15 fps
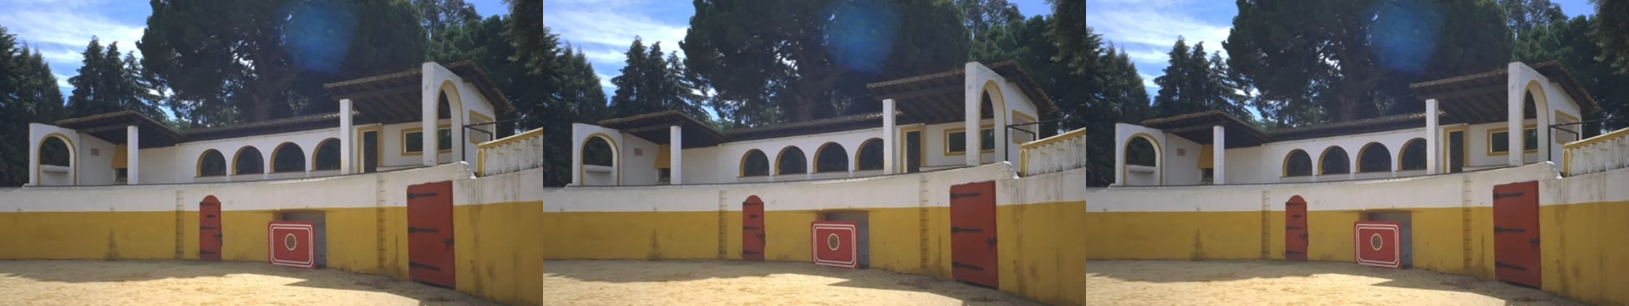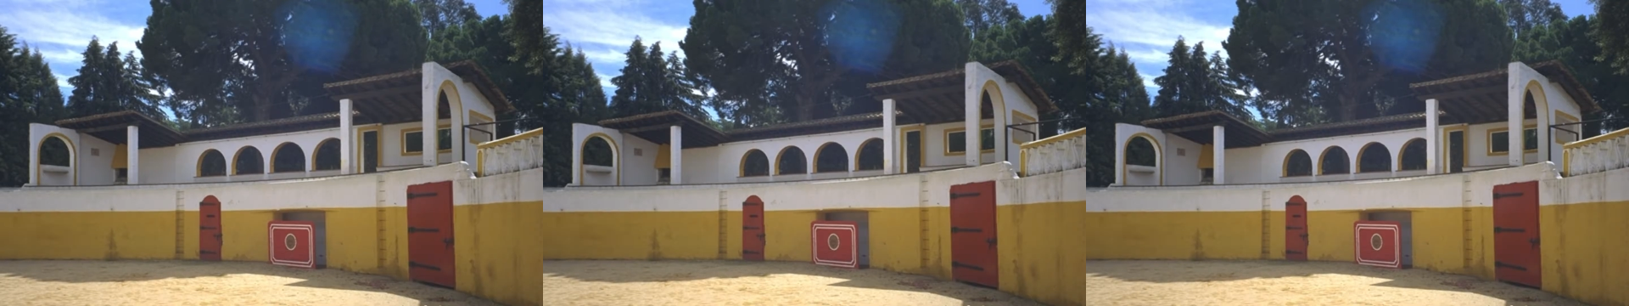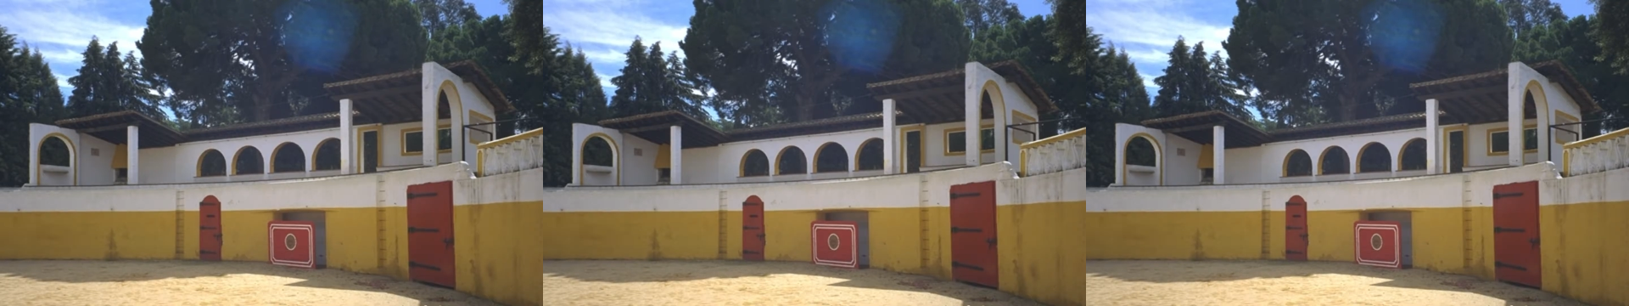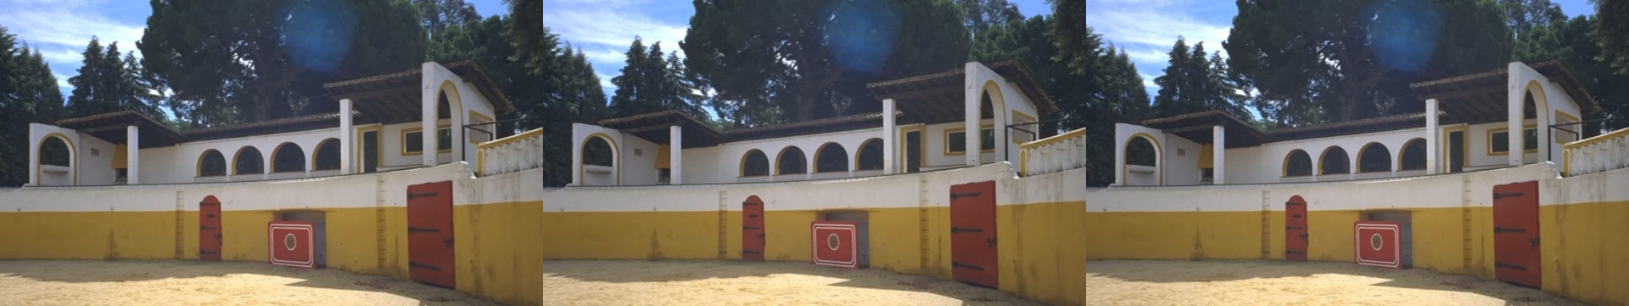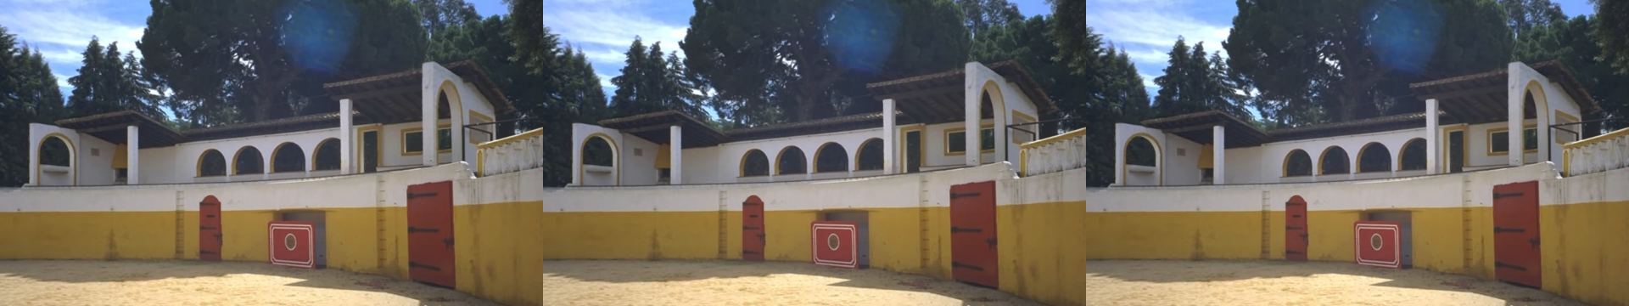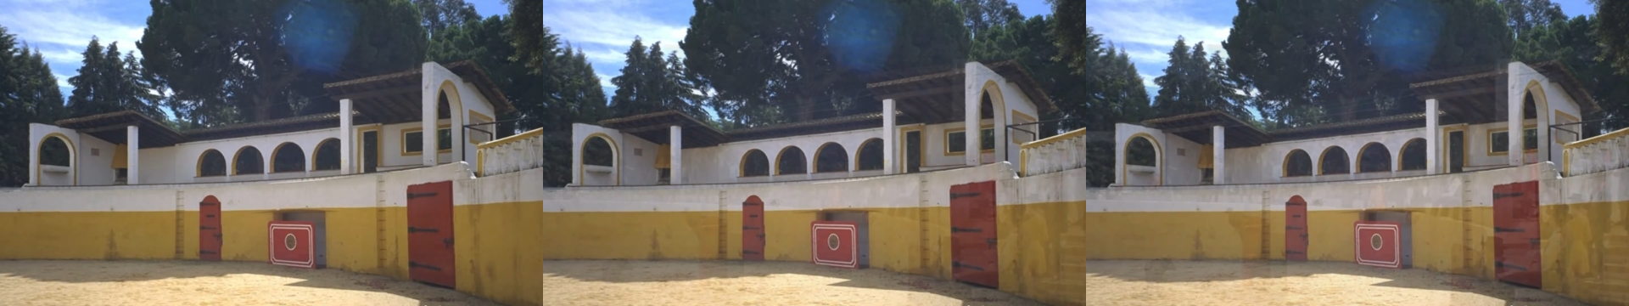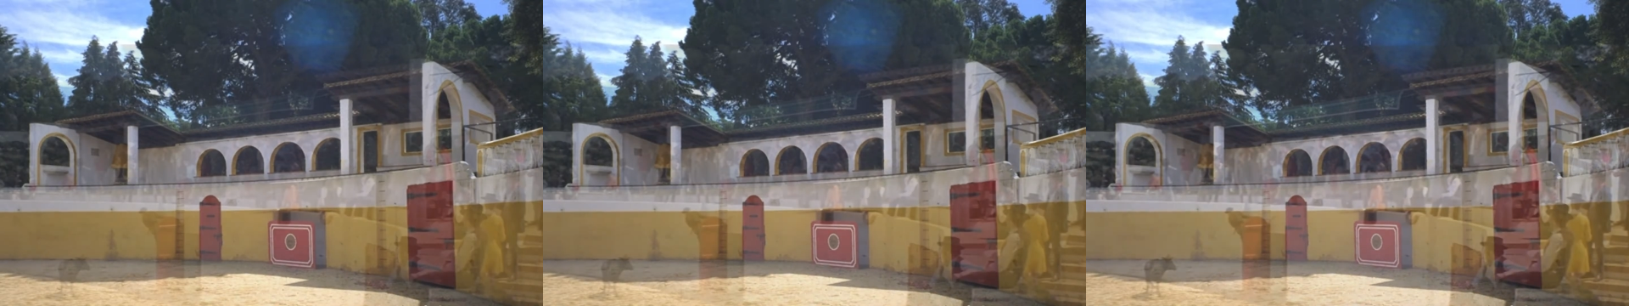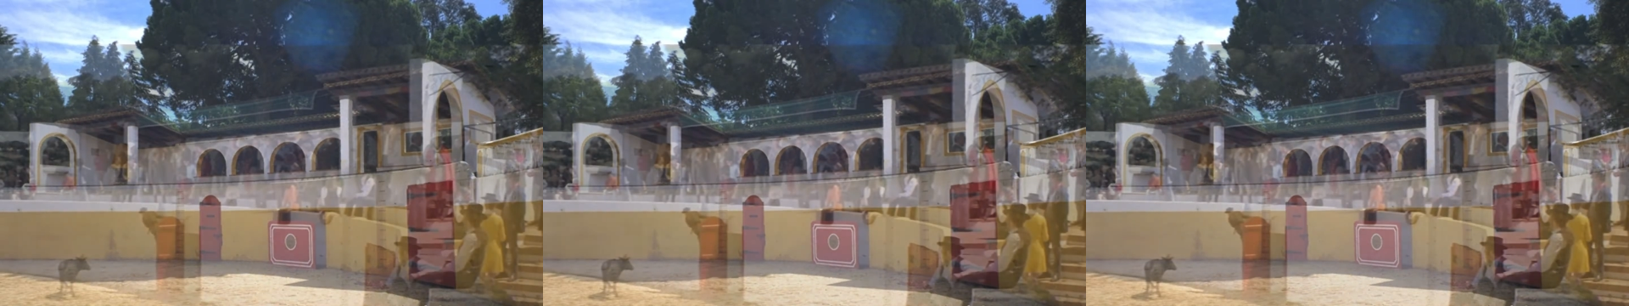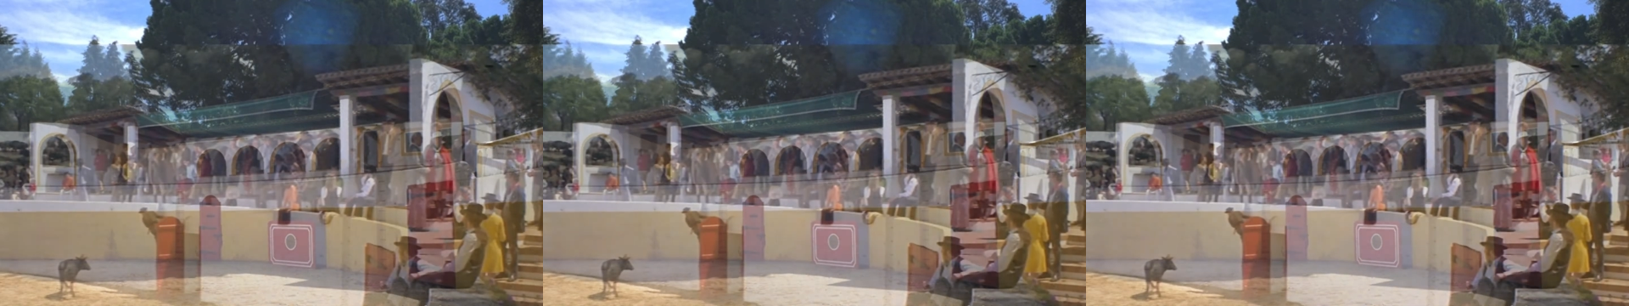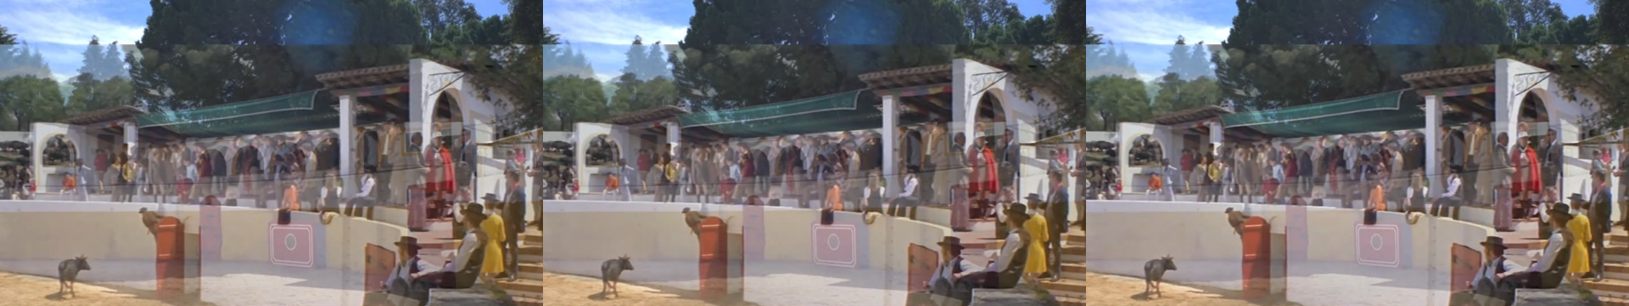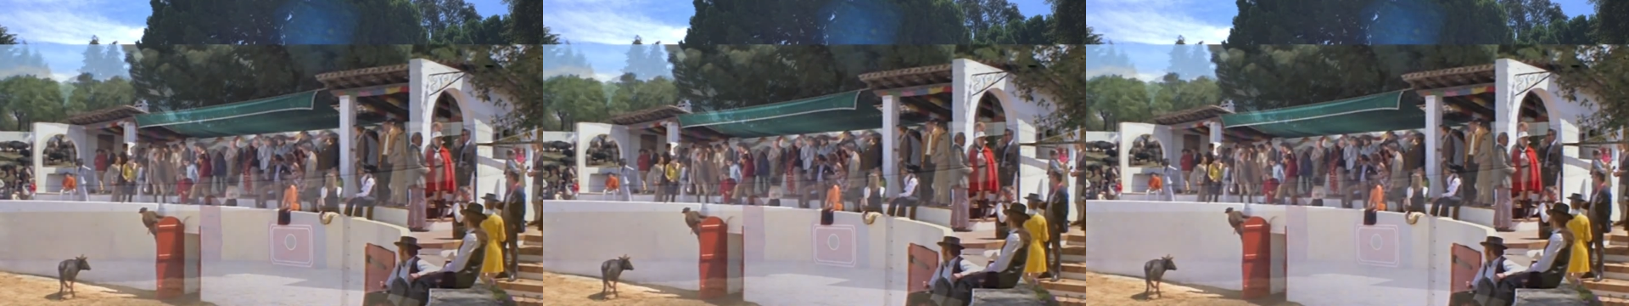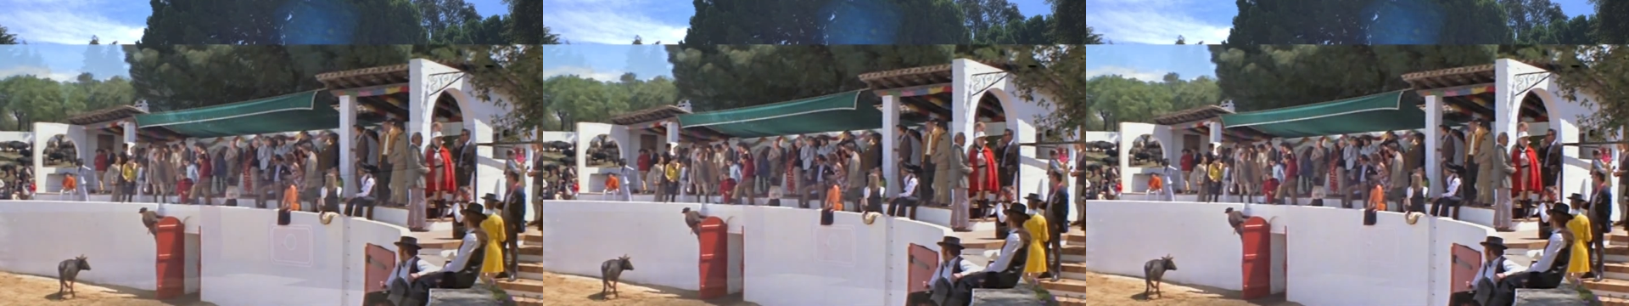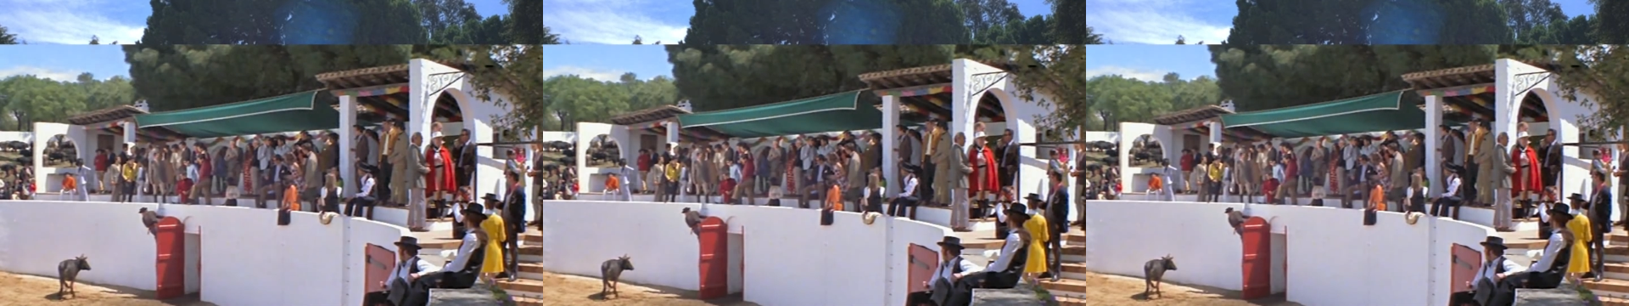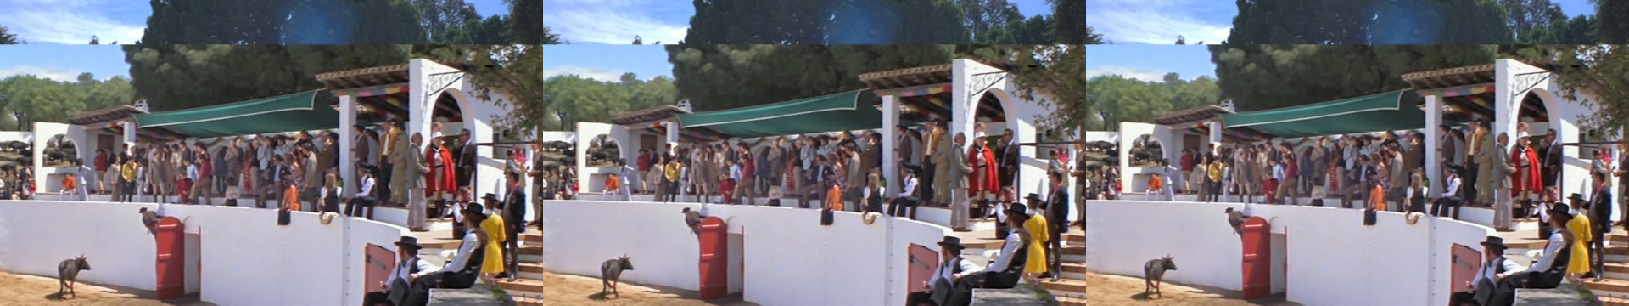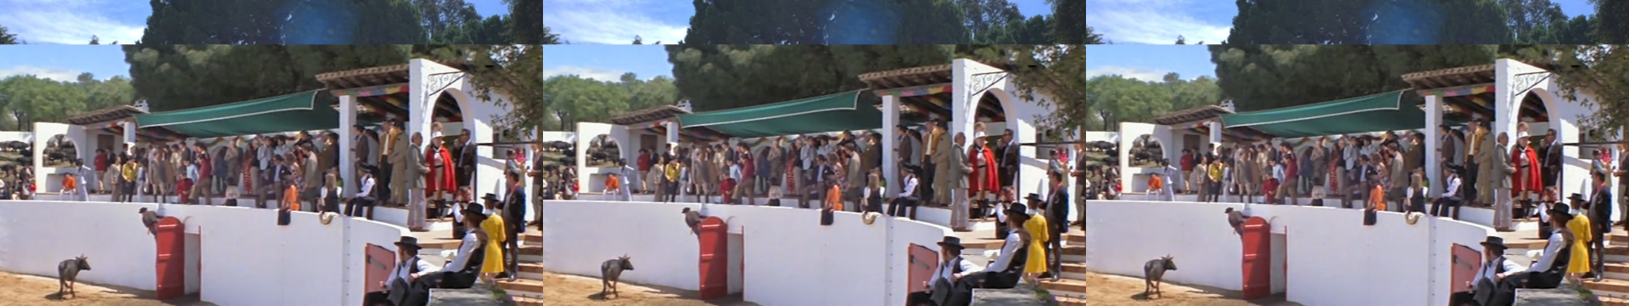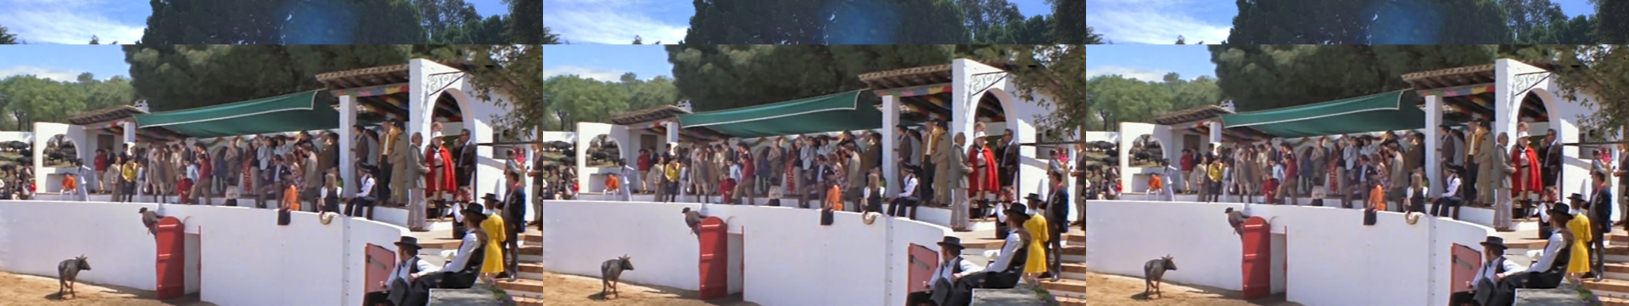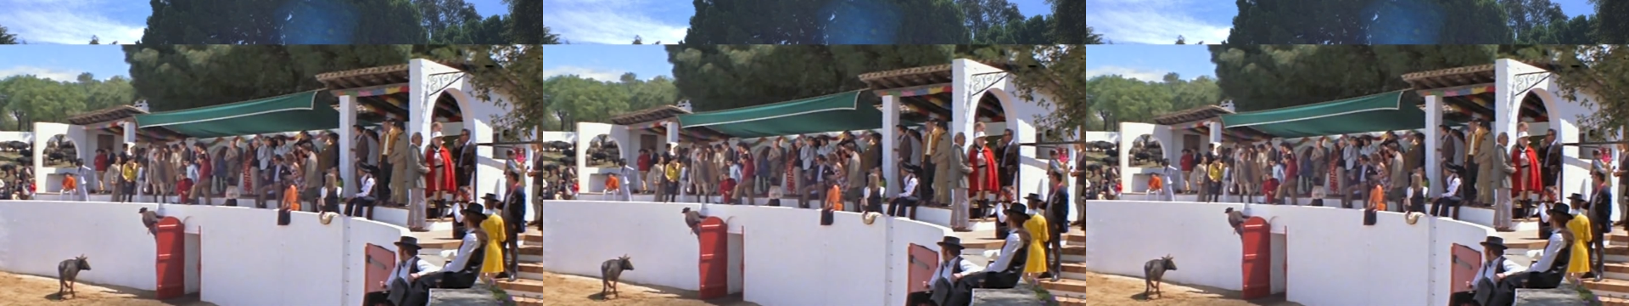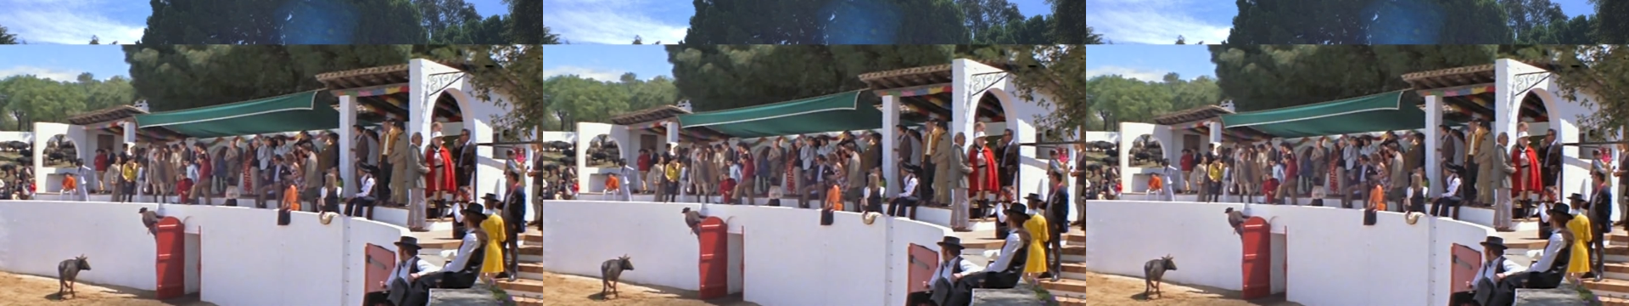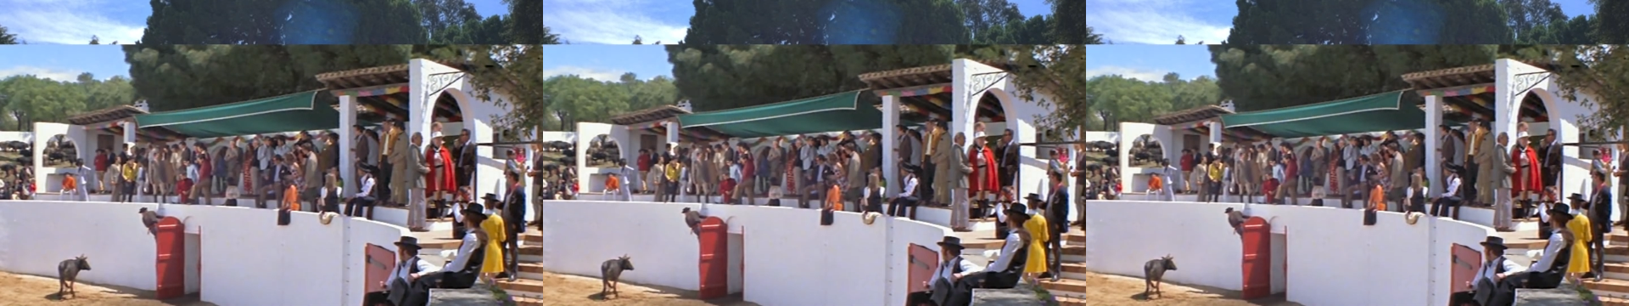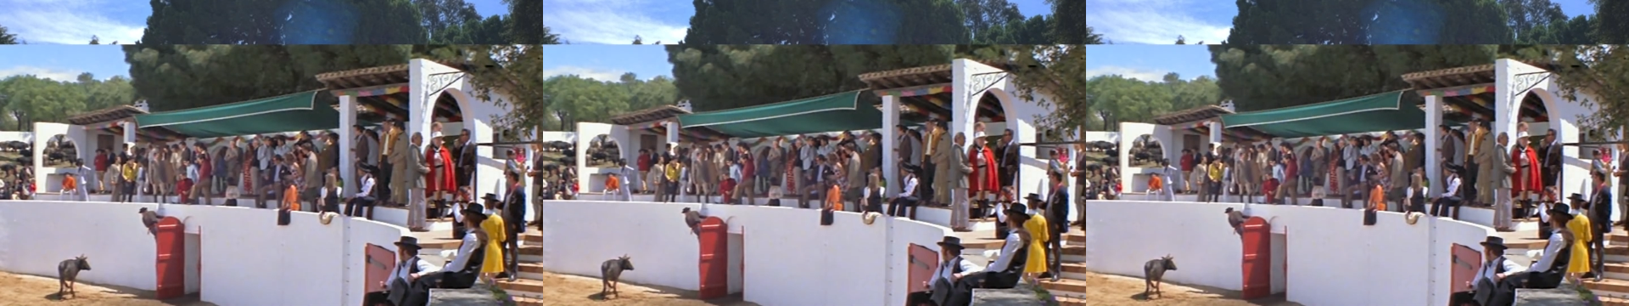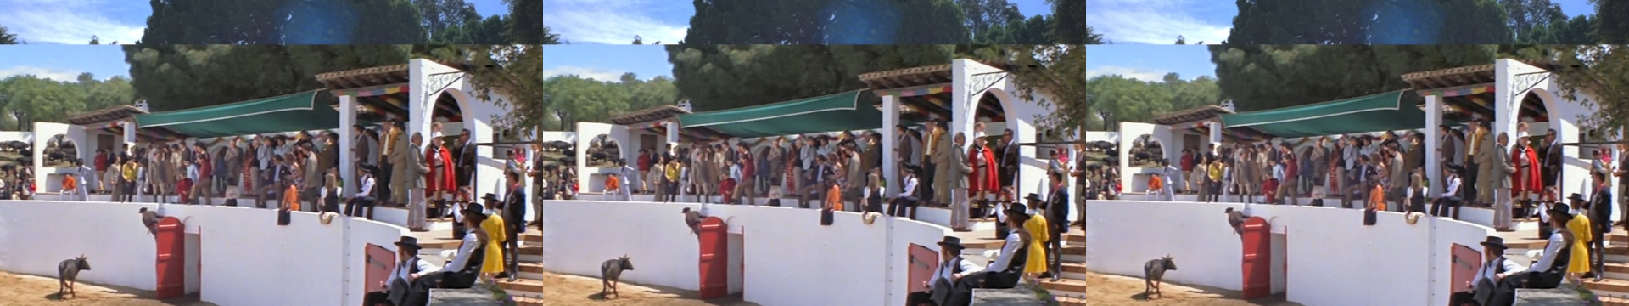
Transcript: [unreadable: no face in view]